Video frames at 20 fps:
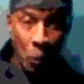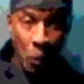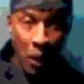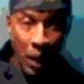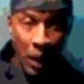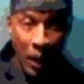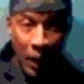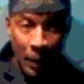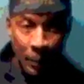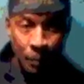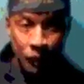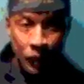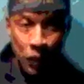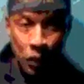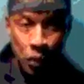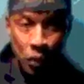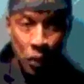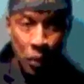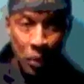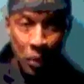1,
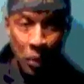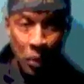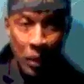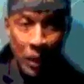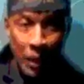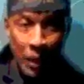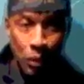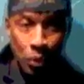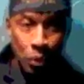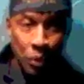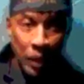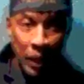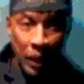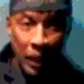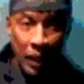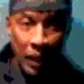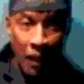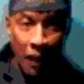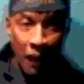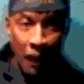2,
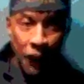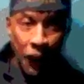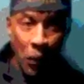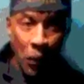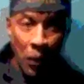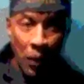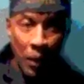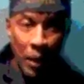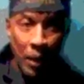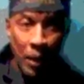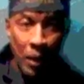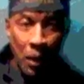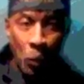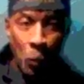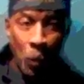3, 4.